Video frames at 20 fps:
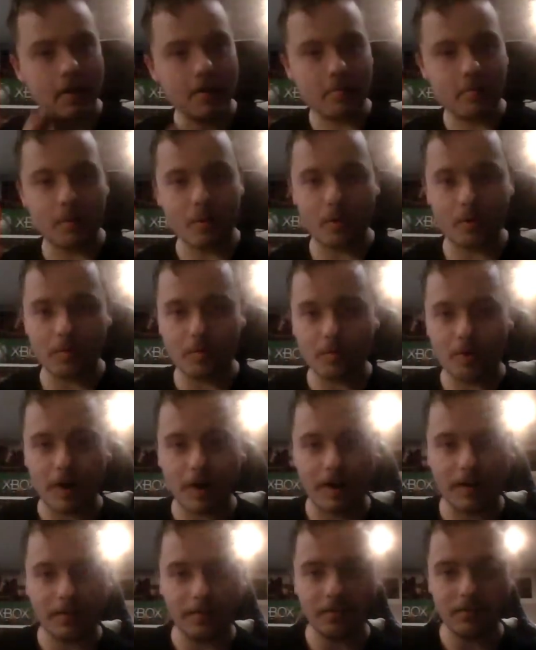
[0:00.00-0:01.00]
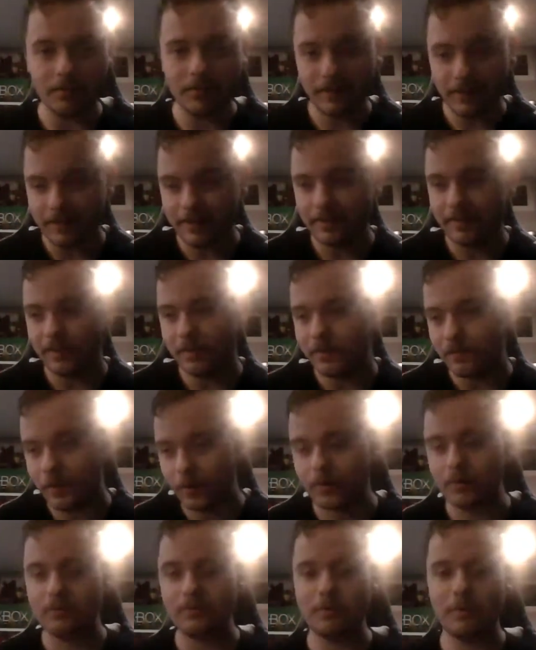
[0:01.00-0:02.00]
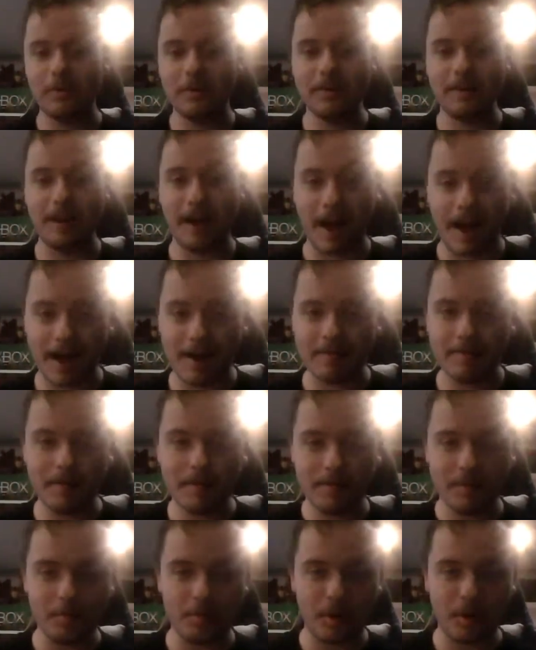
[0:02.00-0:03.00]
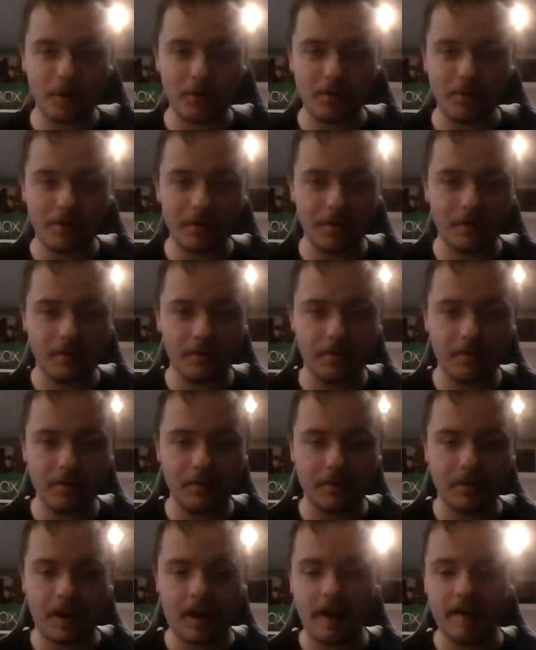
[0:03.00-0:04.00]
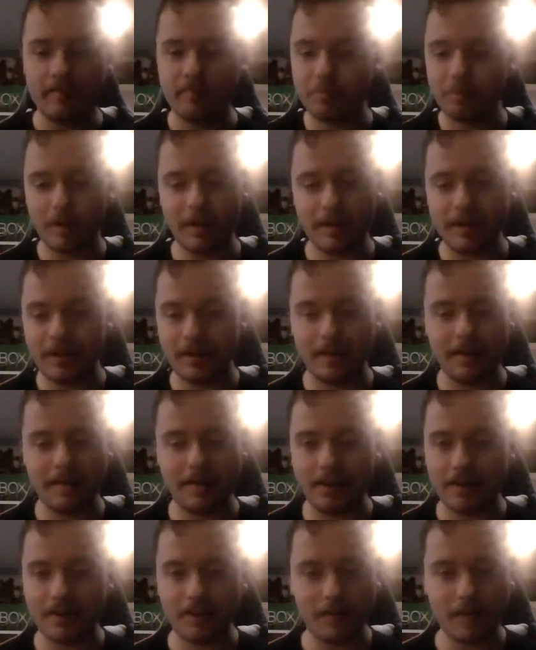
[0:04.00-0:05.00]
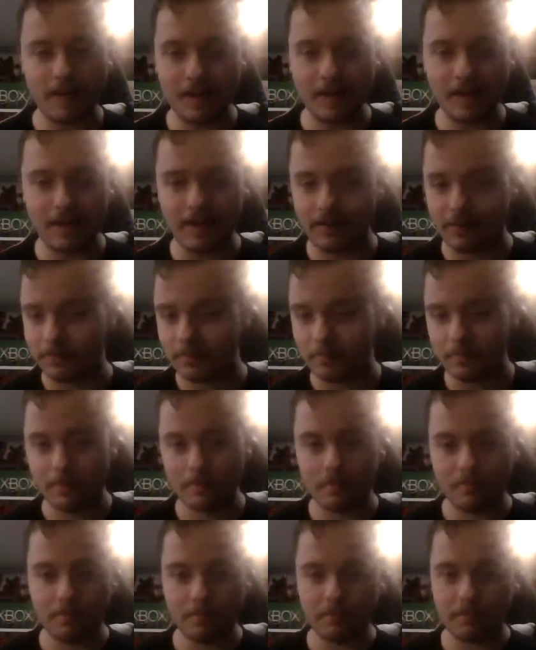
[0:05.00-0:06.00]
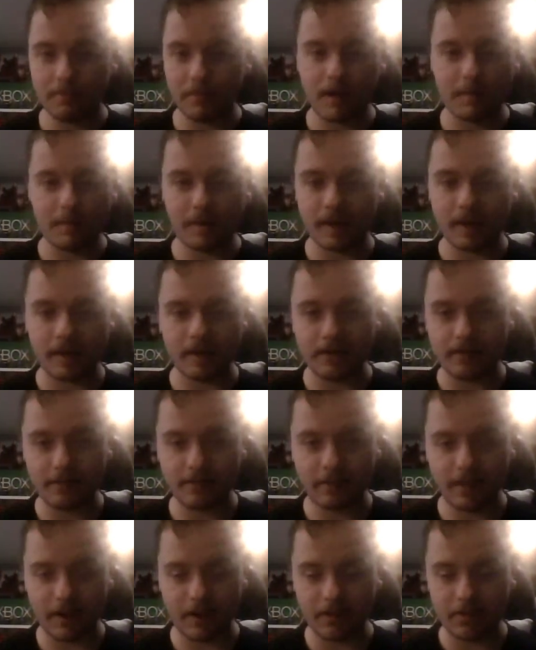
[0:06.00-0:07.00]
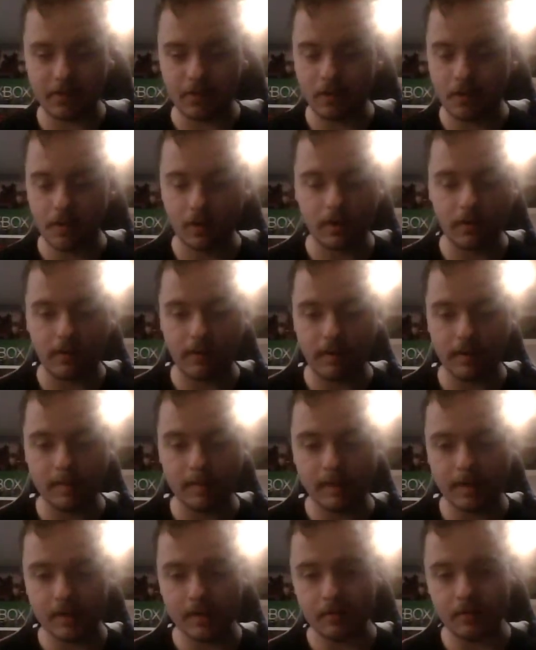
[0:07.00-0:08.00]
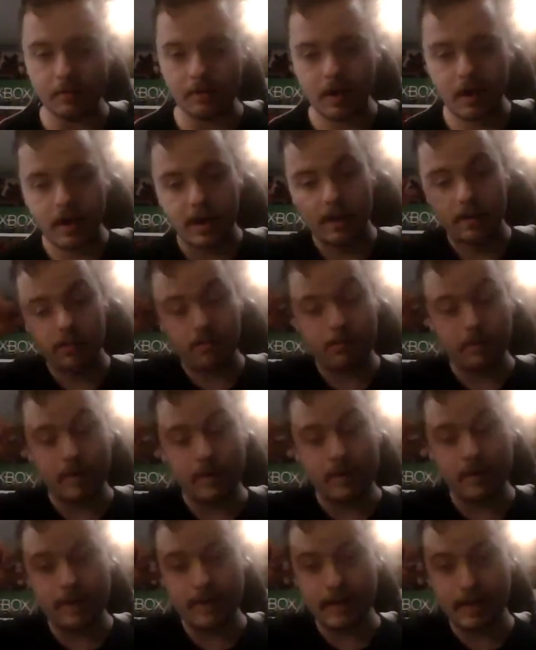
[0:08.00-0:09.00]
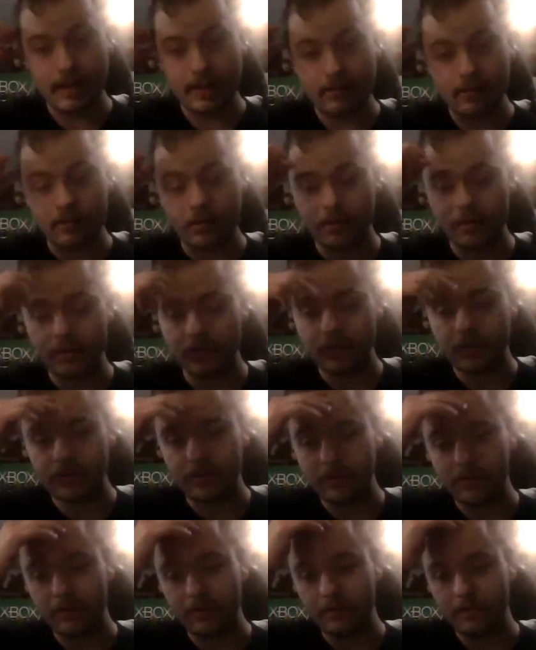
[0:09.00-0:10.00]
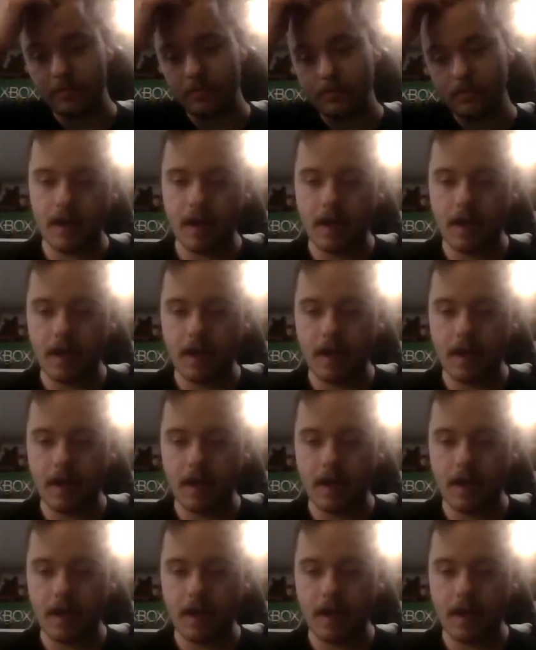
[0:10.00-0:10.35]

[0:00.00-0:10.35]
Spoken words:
portable consoles. This is the first one that I've ever personally owned. I've played the Nintendo DS at my cousin's house a long time ago, 3DS, all those systems.